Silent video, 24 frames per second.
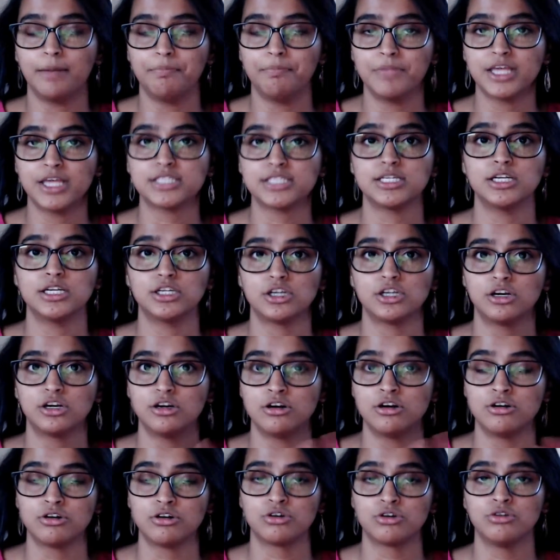as an internal
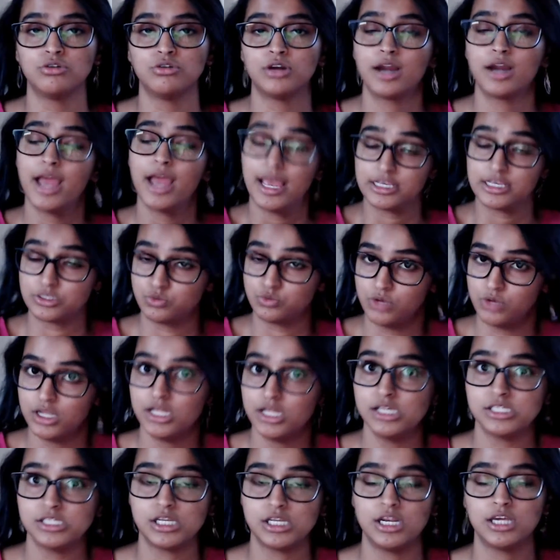recruiter as well
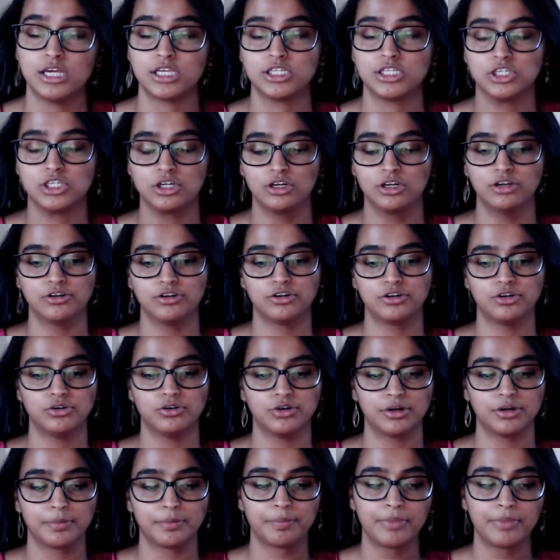as an external recruiter?